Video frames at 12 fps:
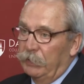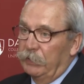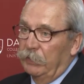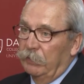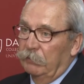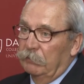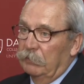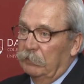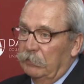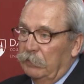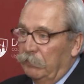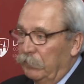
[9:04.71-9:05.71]
that
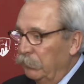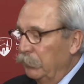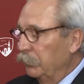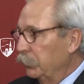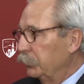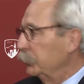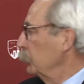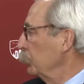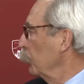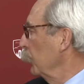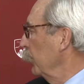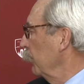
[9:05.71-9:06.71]
they're just
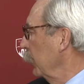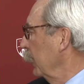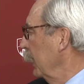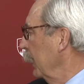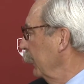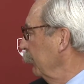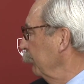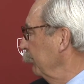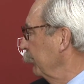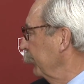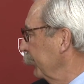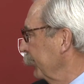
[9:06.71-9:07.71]
extraordinarily high,
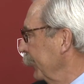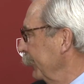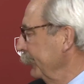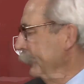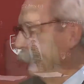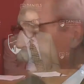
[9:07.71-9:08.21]
right?